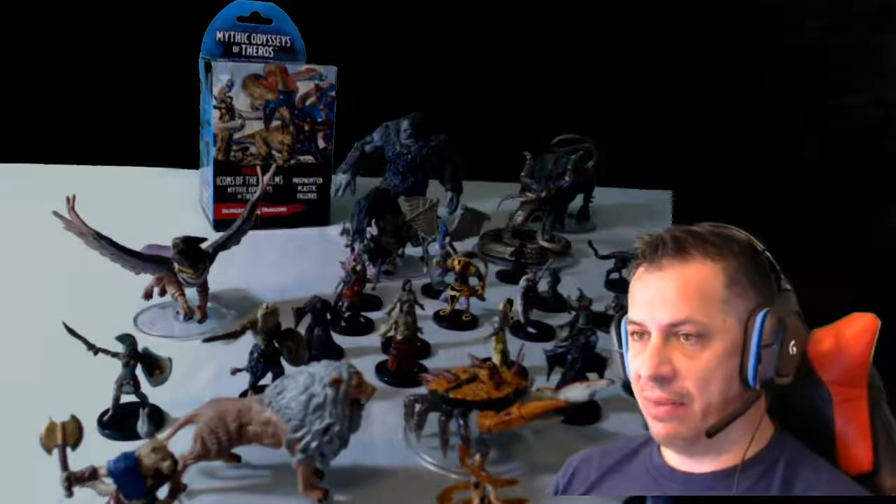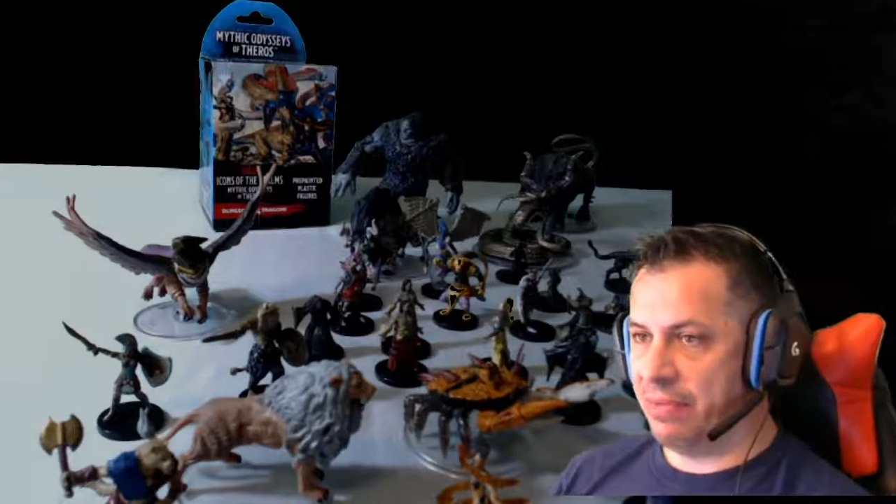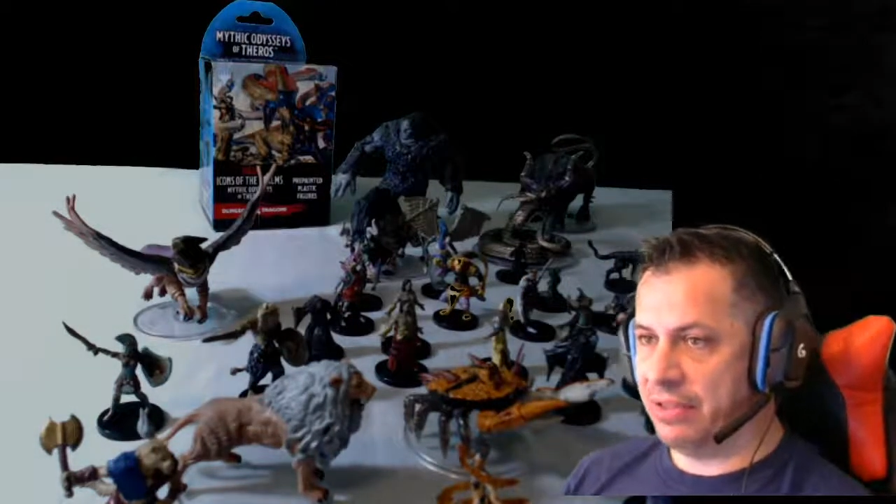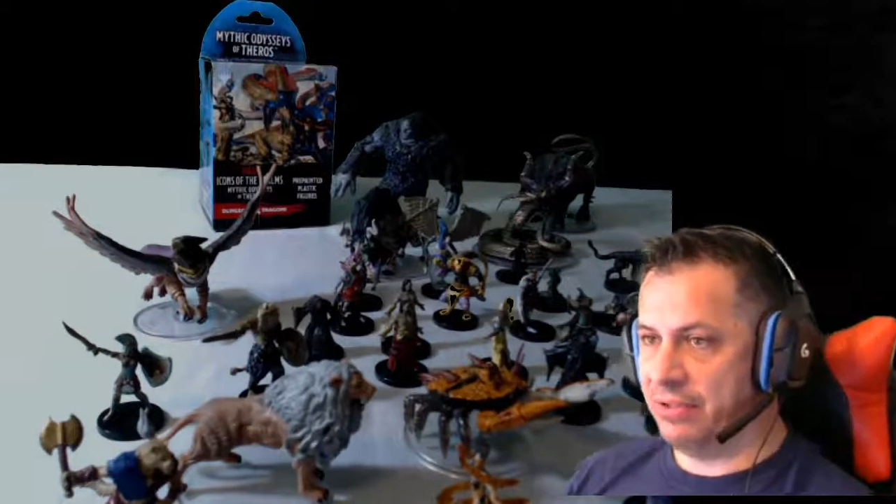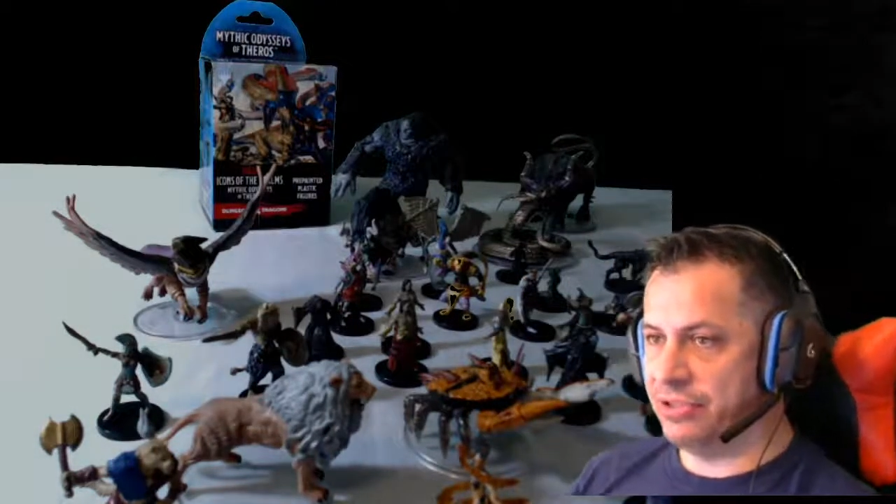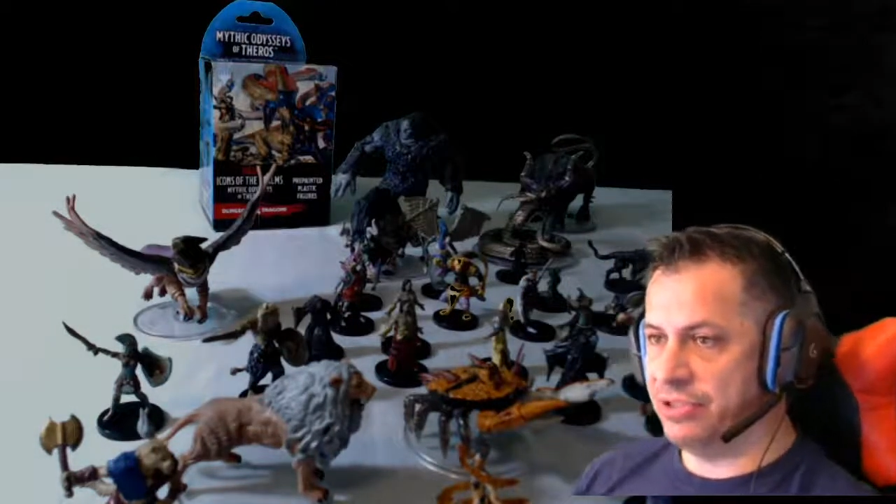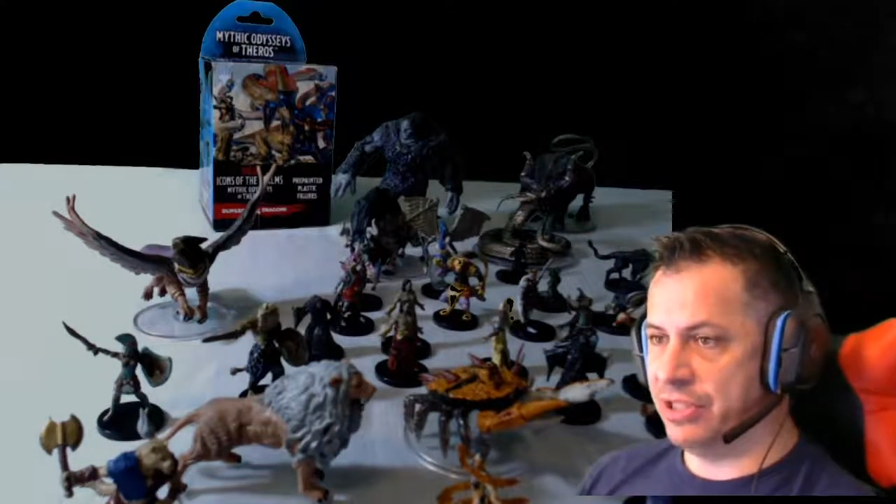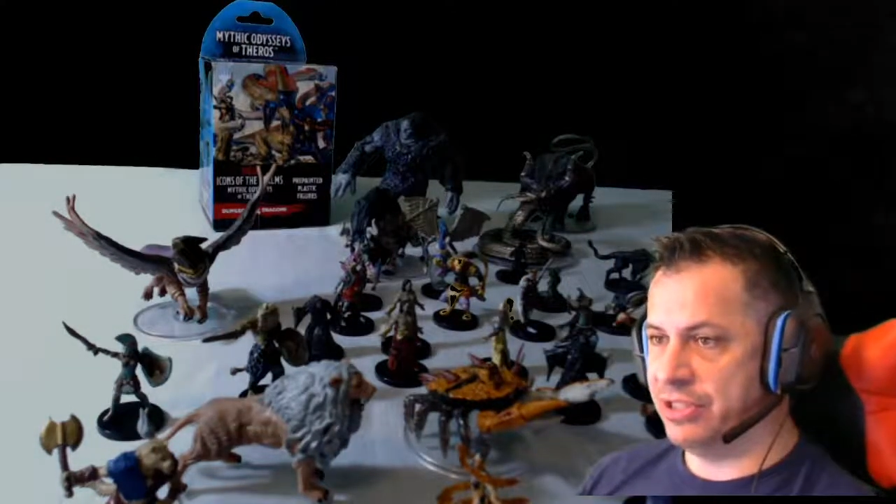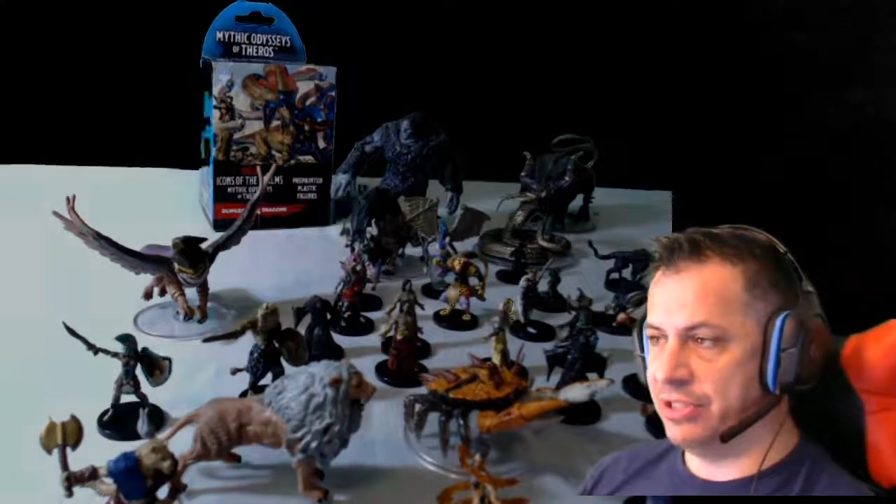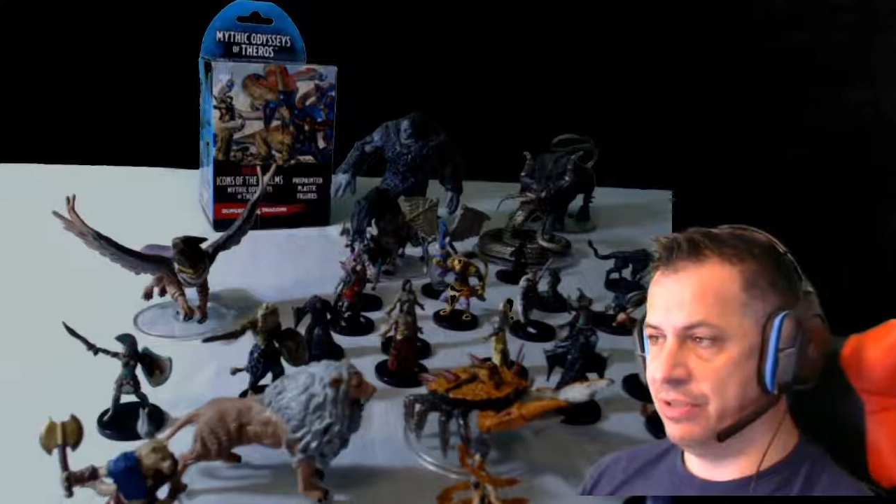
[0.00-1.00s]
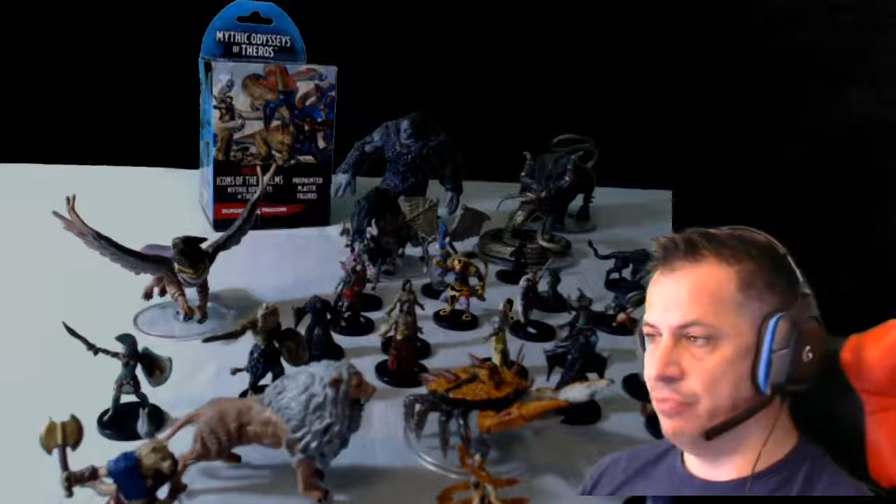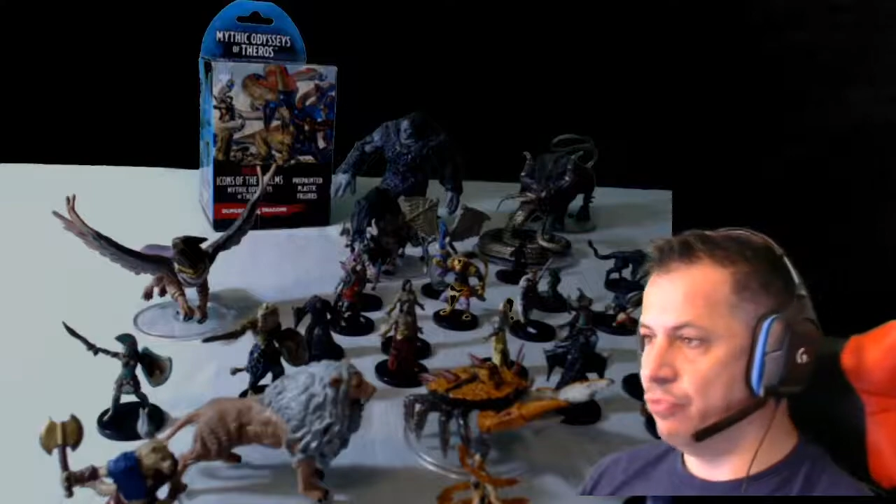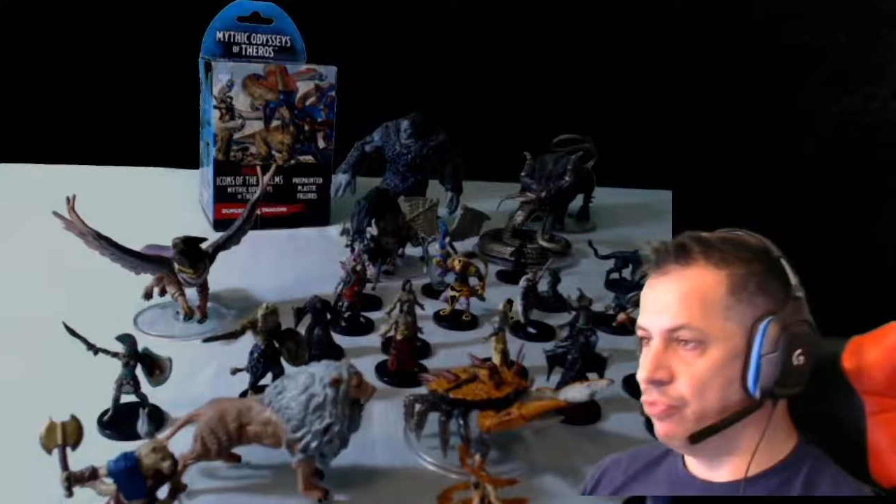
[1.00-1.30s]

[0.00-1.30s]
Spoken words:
I mean, there's just some